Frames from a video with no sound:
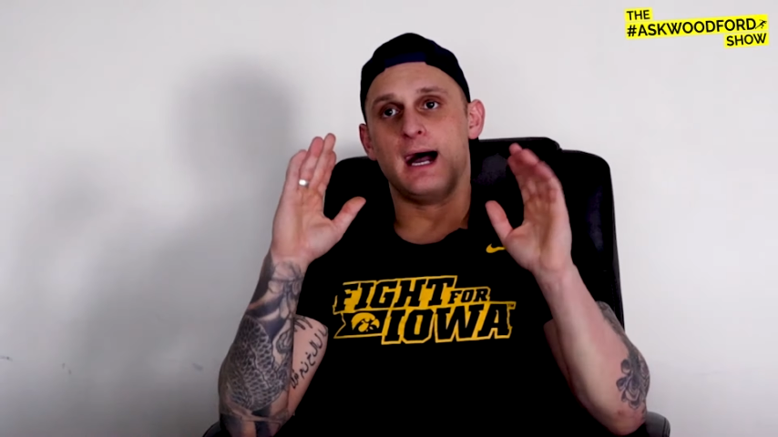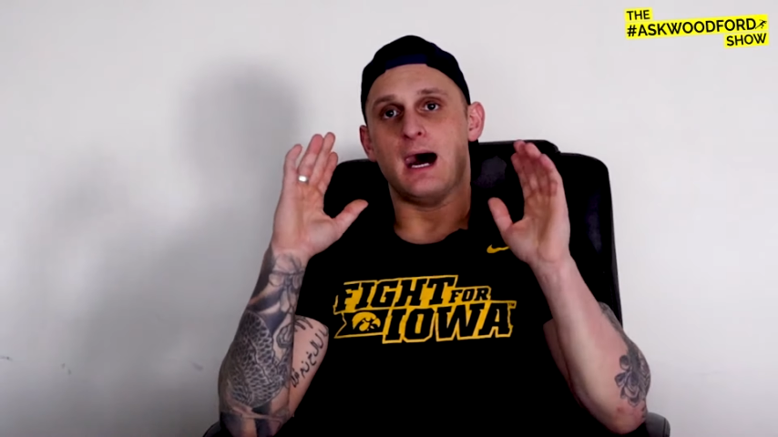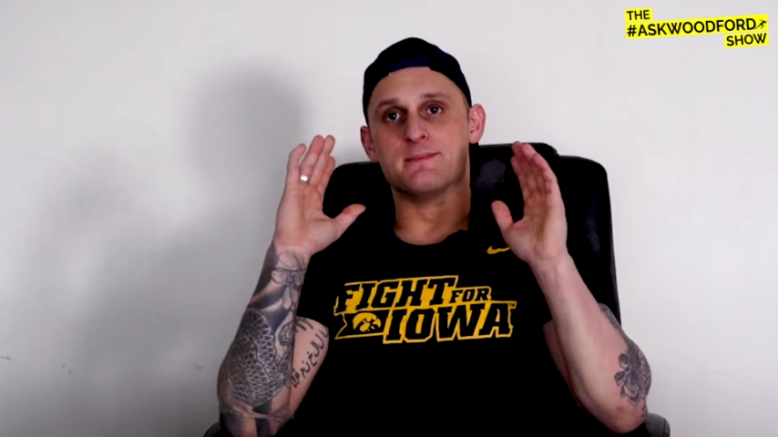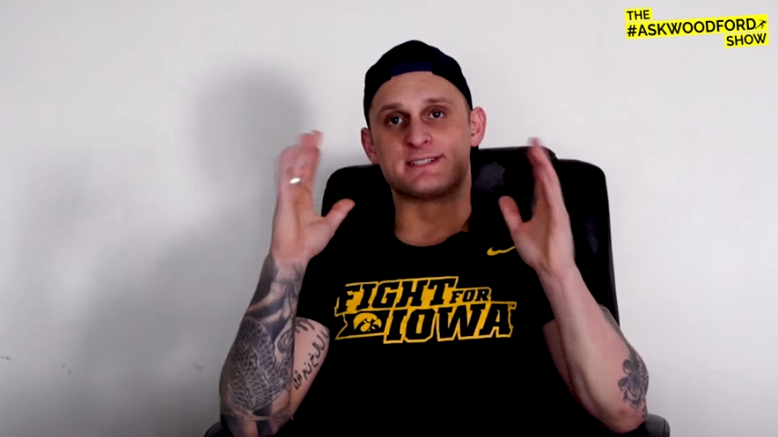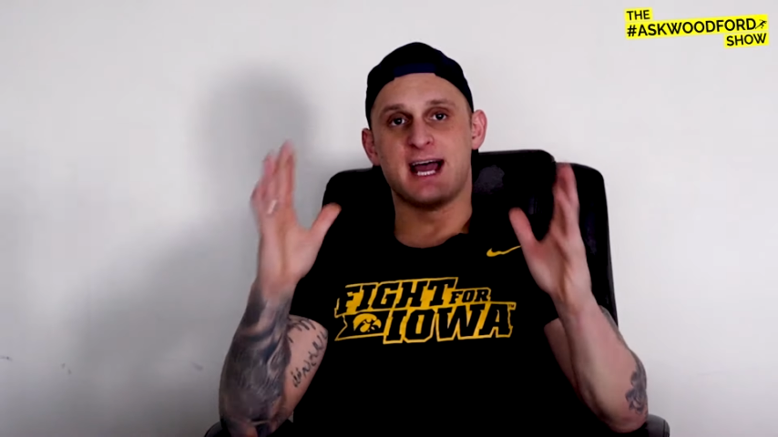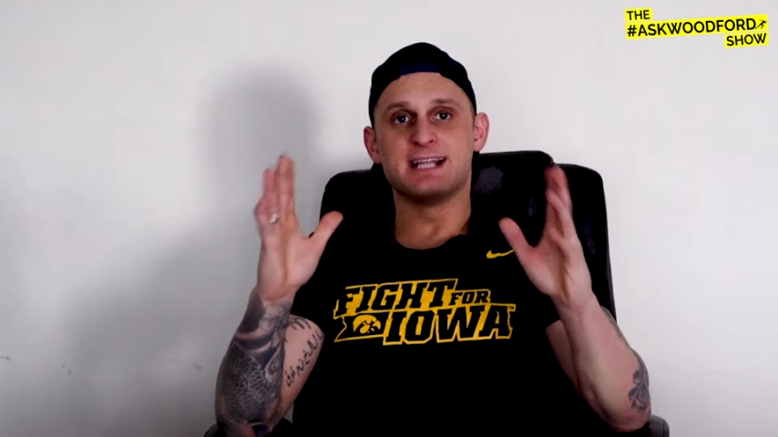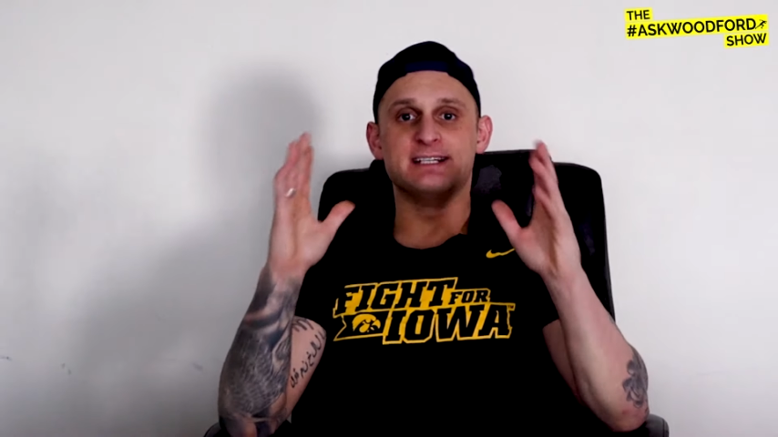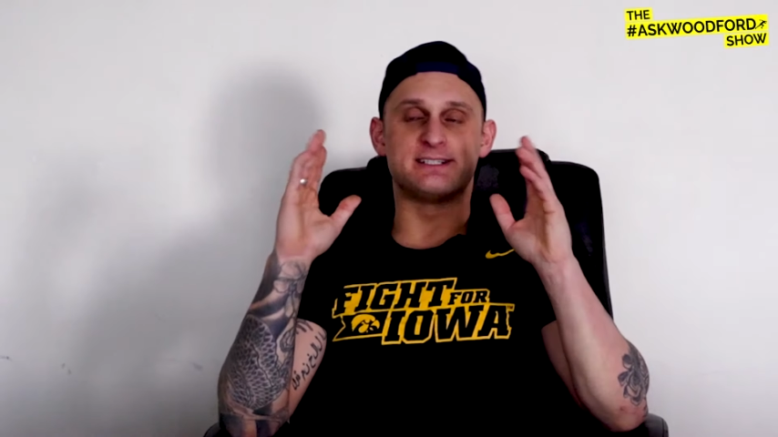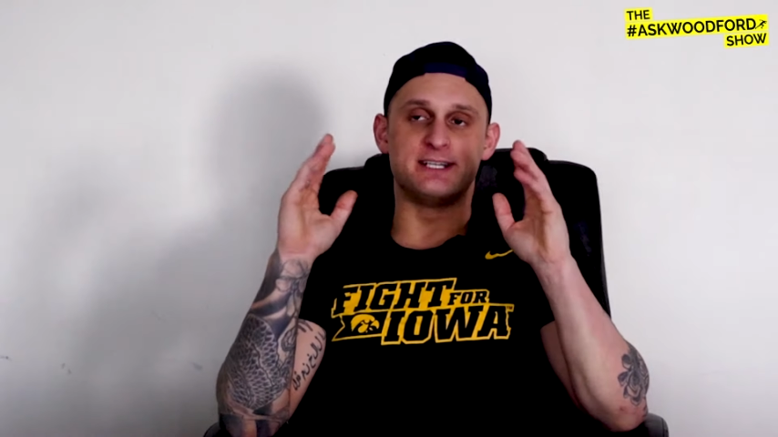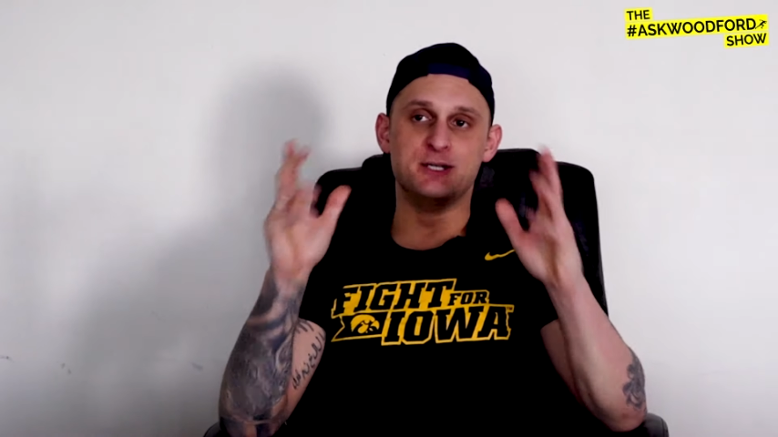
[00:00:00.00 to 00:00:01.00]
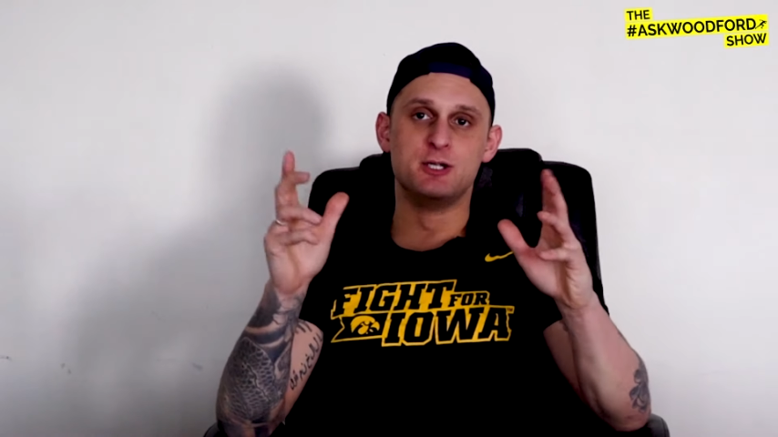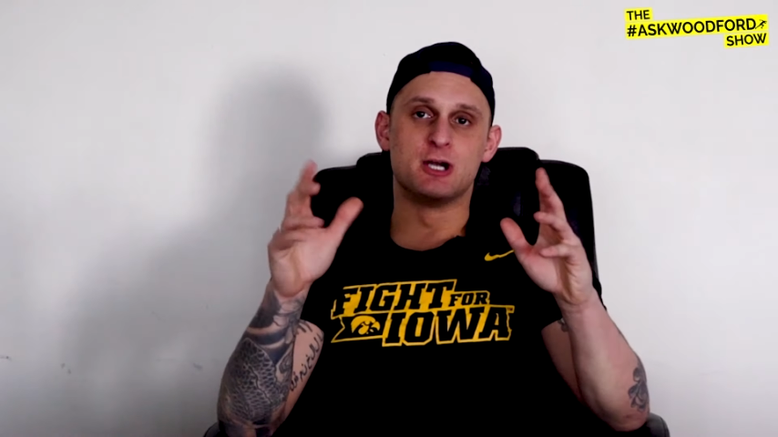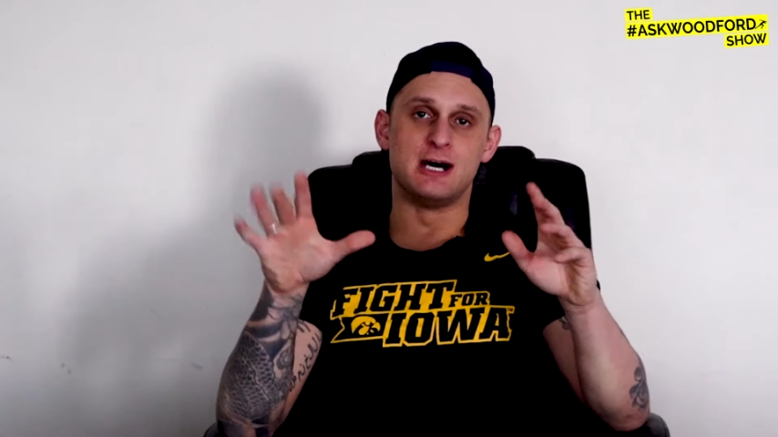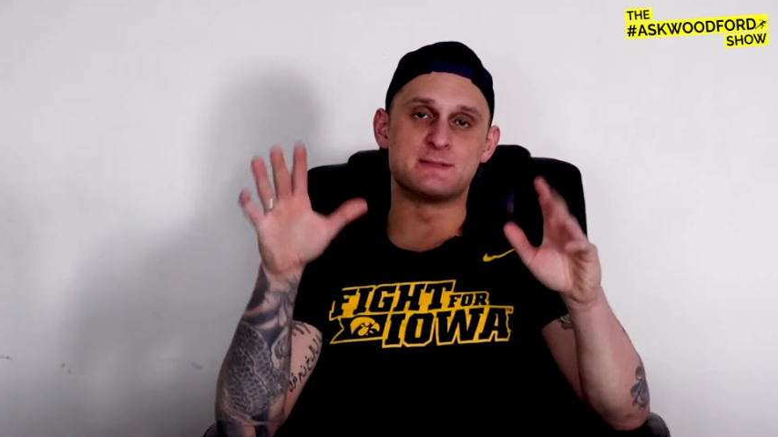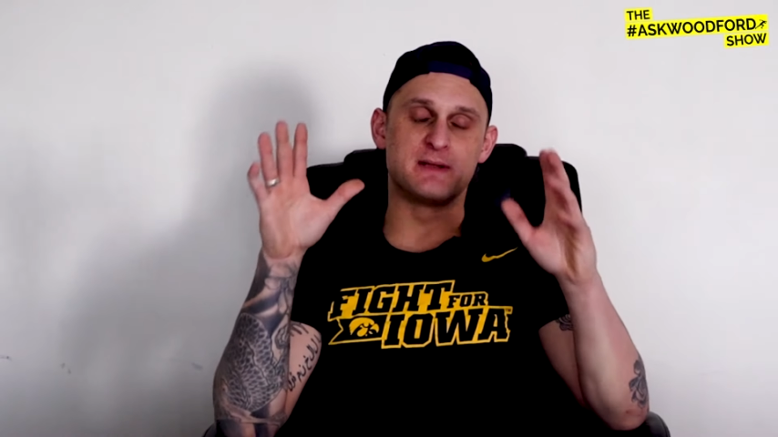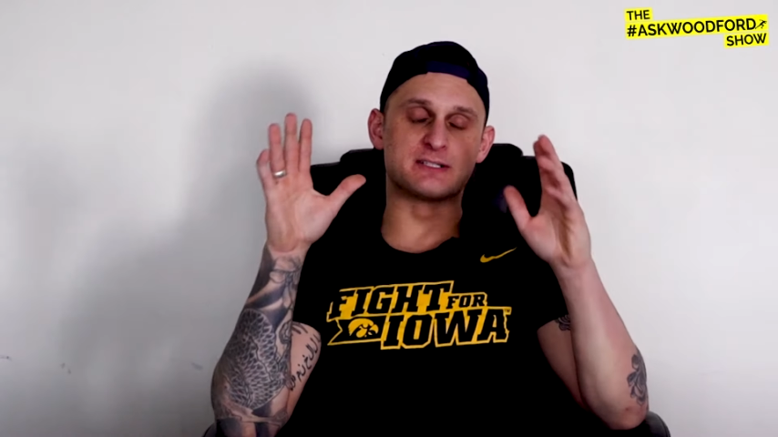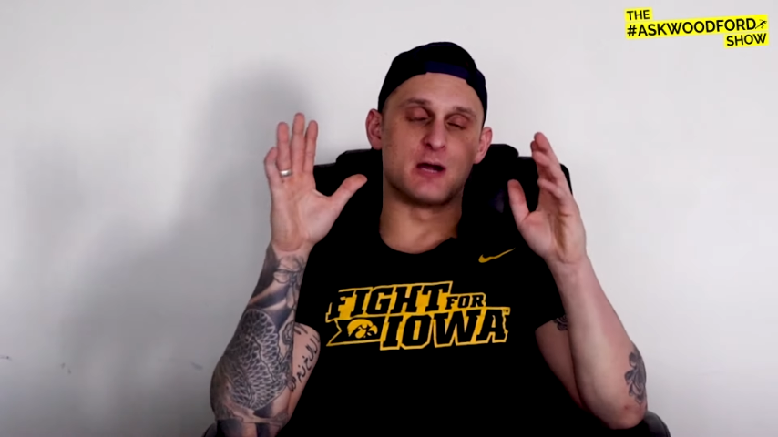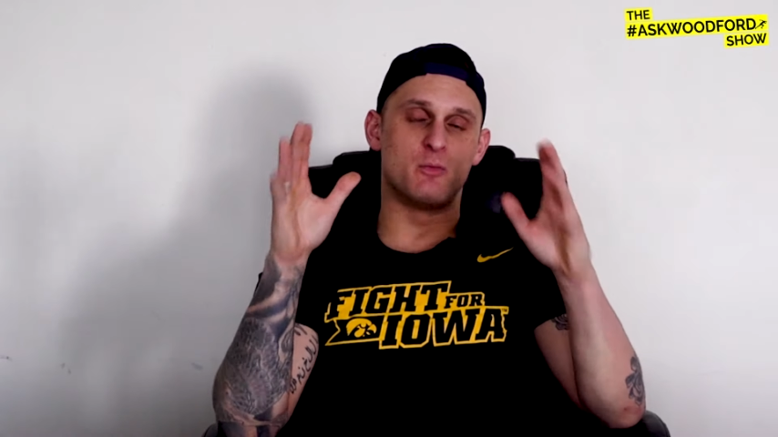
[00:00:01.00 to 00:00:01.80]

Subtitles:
I'm saying this to you guys because I